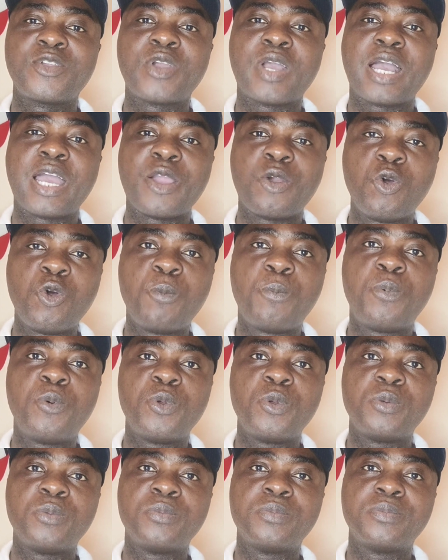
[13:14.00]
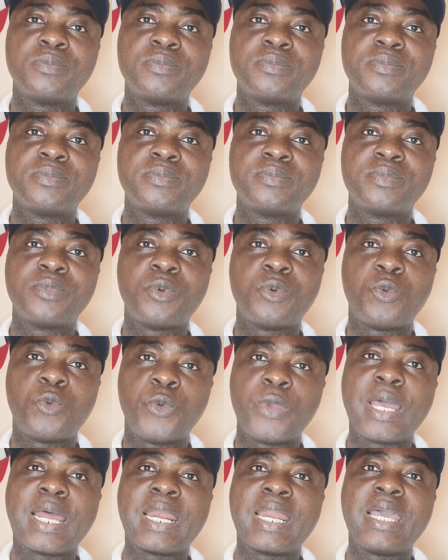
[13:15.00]
I hope
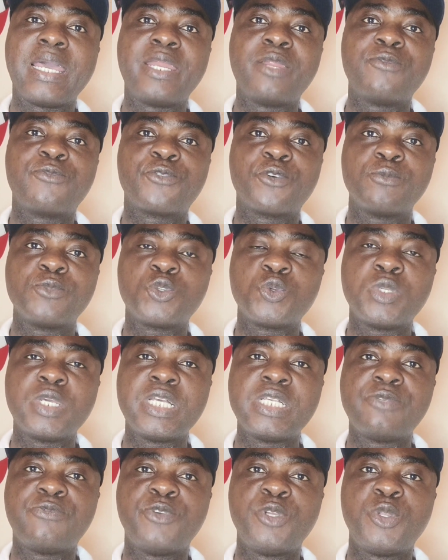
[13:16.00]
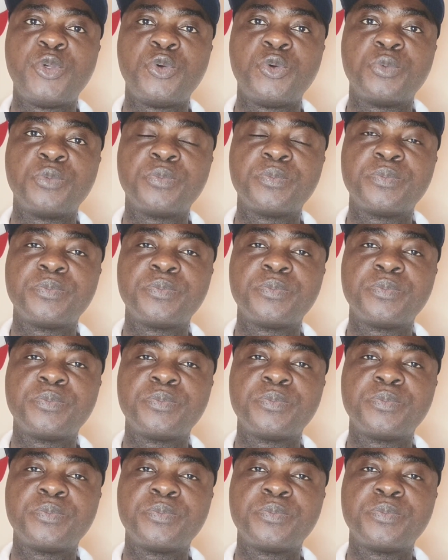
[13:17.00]
we are learning from today's video.